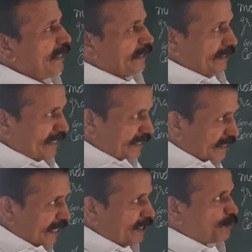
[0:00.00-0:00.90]
The
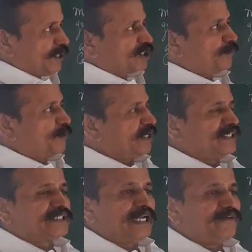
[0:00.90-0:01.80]
increased pressure
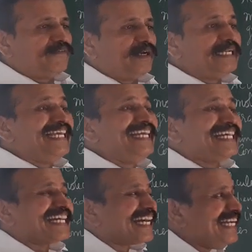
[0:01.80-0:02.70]
potential will
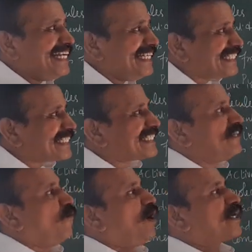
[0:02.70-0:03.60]
increase
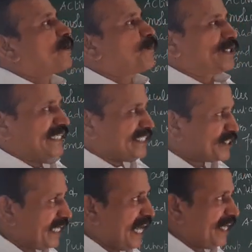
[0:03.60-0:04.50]
the water
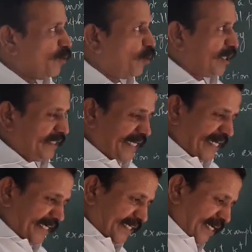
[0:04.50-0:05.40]
potential, and water
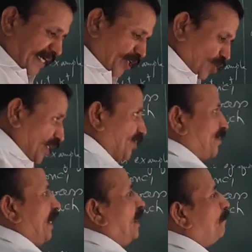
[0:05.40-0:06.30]
enter into the
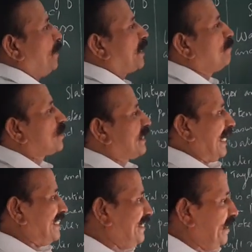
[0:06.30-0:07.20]
cell becomes
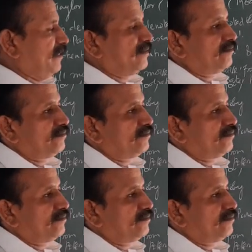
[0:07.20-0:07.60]
turgid.